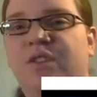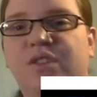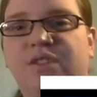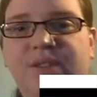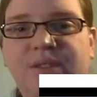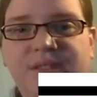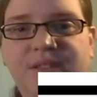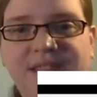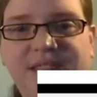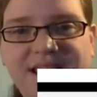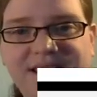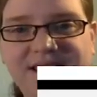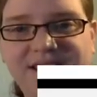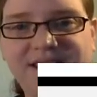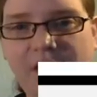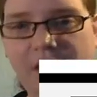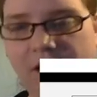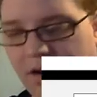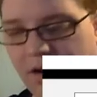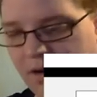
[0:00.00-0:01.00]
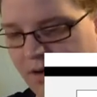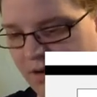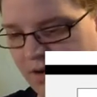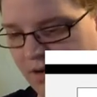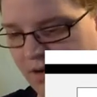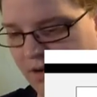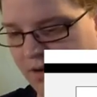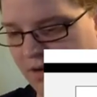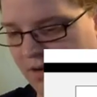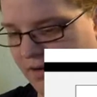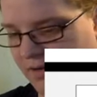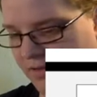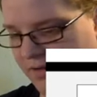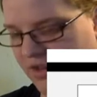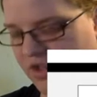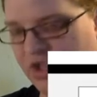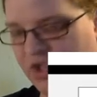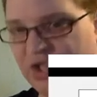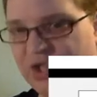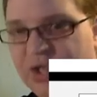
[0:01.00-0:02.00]
So these are
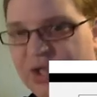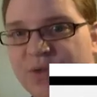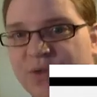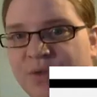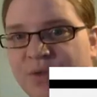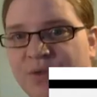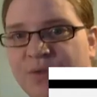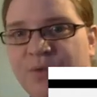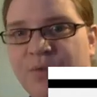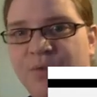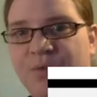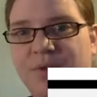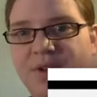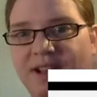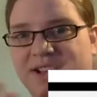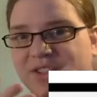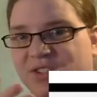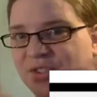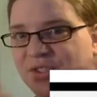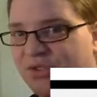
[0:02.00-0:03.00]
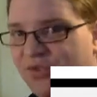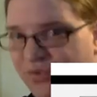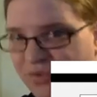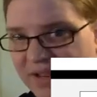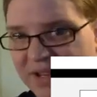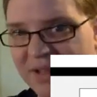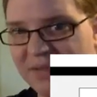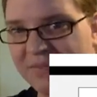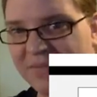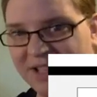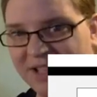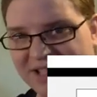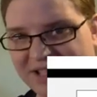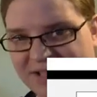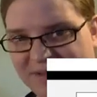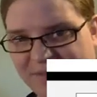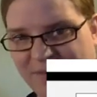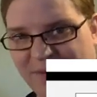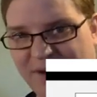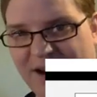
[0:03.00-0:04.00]
two extremely
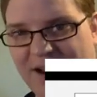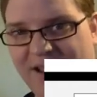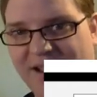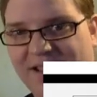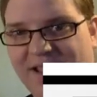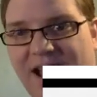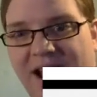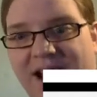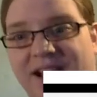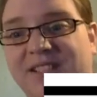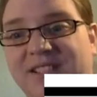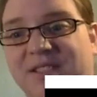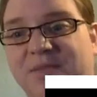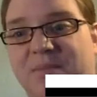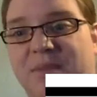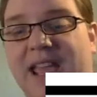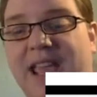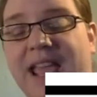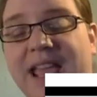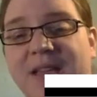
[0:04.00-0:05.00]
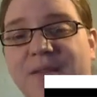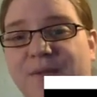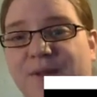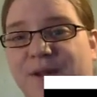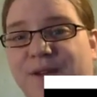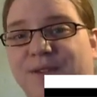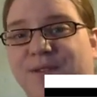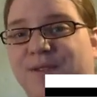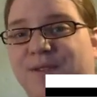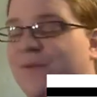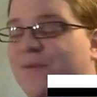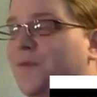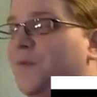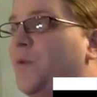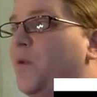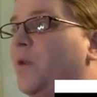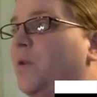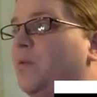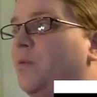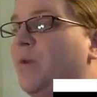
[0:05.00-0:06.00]
different kinds of behaviors
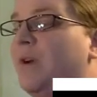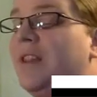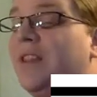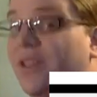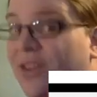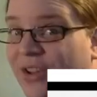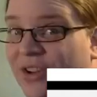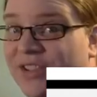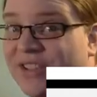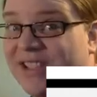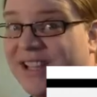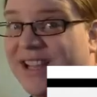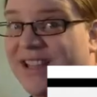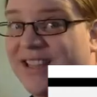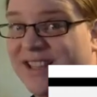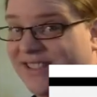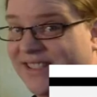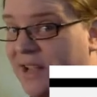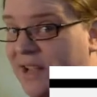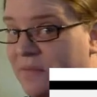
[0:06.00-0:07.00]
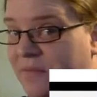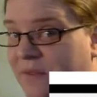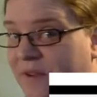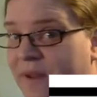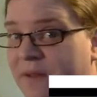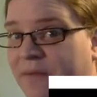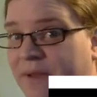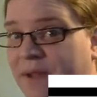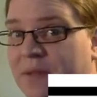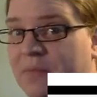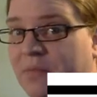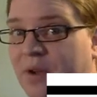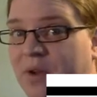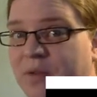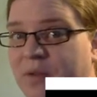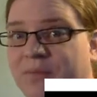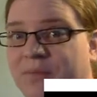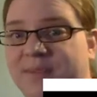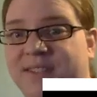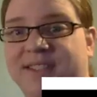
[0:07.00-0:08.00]
for what looks like the same 5 light
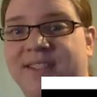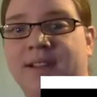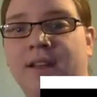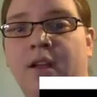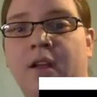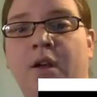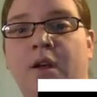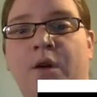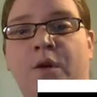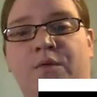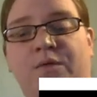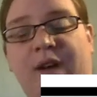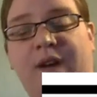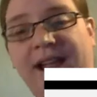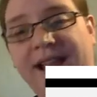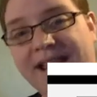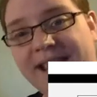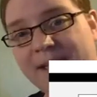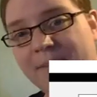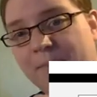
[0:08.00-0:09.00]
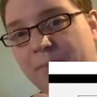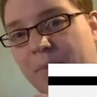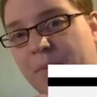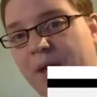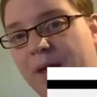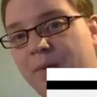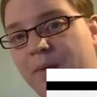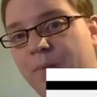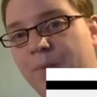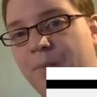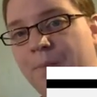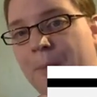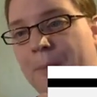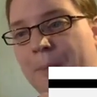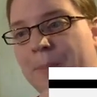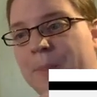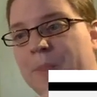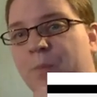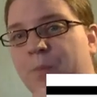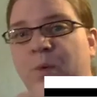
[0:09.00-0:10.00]
bulbs, right? But
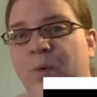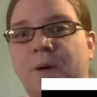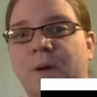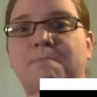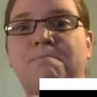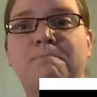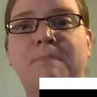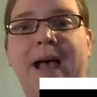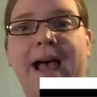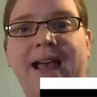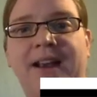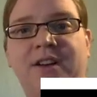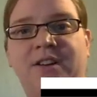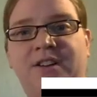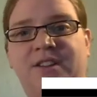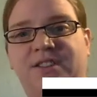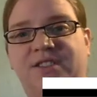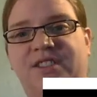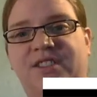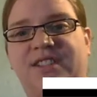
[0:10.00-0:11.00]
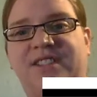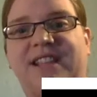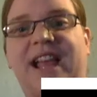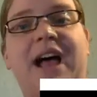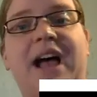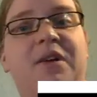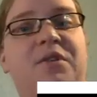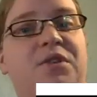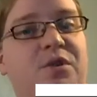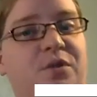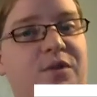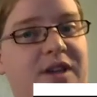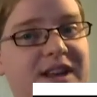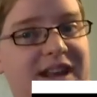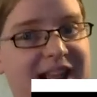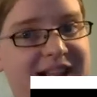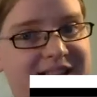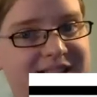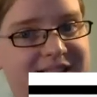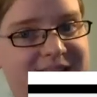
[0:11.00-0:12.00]
what matters is how you
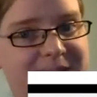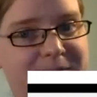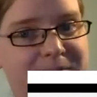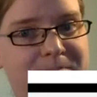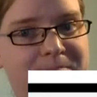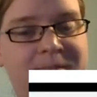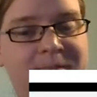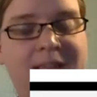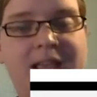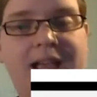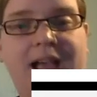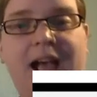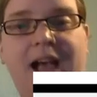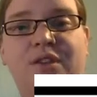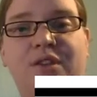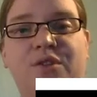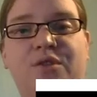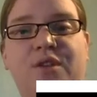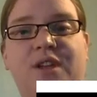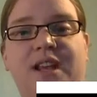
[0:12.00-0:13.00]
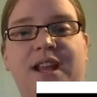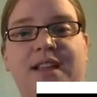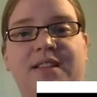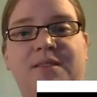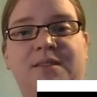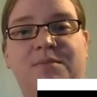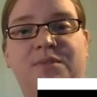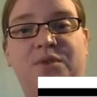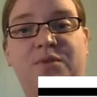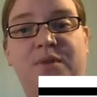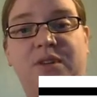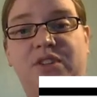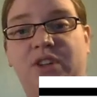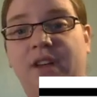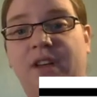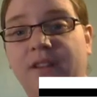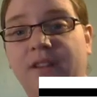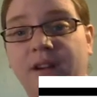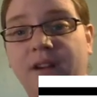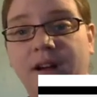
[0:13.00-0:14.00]
connect them. How you connect them to each
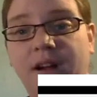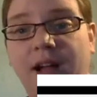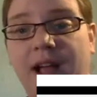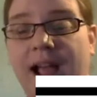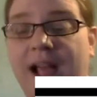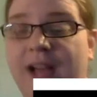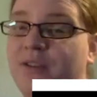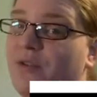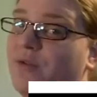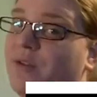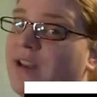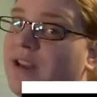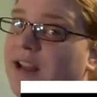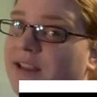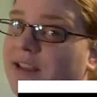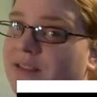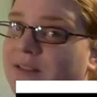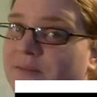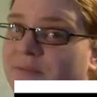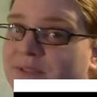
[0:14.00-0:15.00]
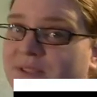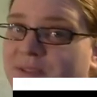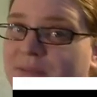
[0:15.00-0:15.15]
other, how you connect them to the